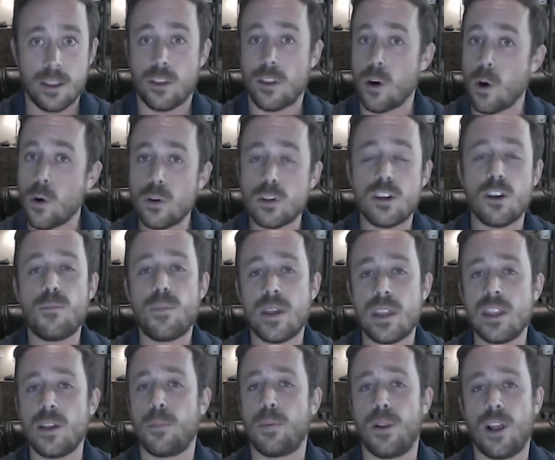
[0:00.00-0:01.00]
Those have
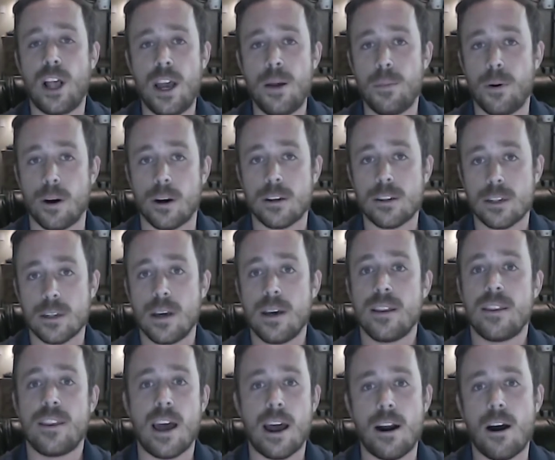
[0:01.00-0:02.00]
been the playbooks
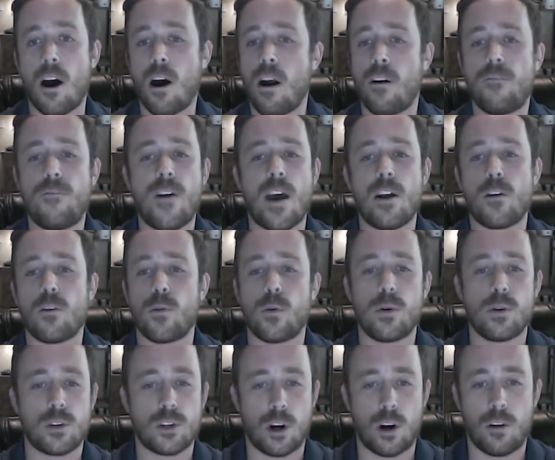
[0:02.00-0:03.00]
that our Federal
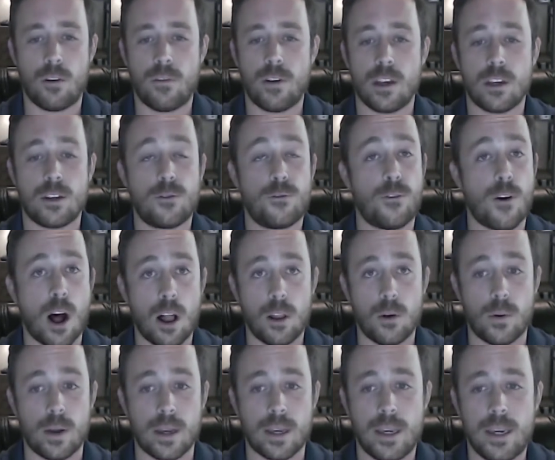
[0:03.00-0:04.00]
Reserve is
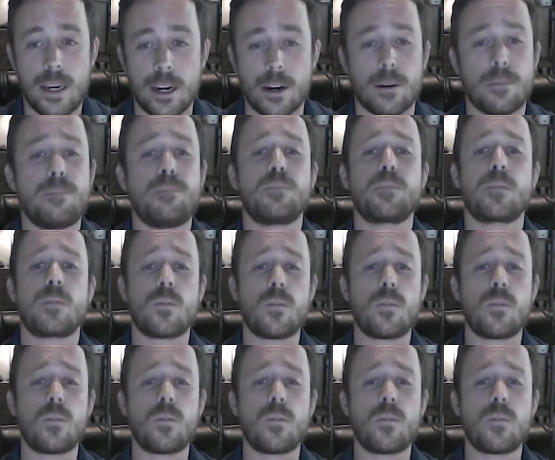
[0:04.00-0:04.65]
following here.